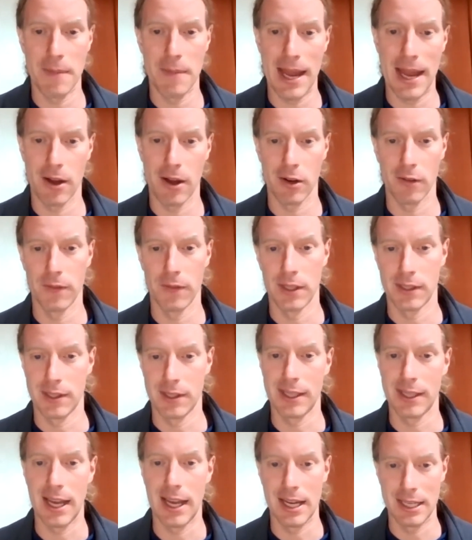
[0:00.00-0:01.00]
out of the
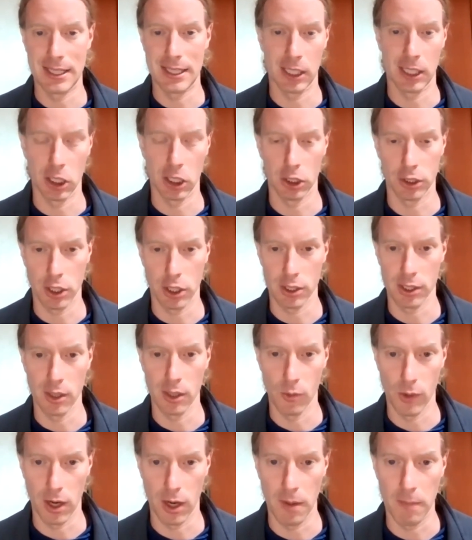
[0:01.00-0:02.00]
societies and cultures that
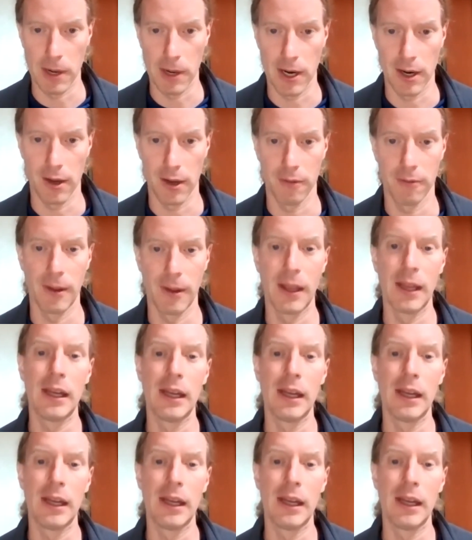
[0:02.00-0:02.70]
we're a part of.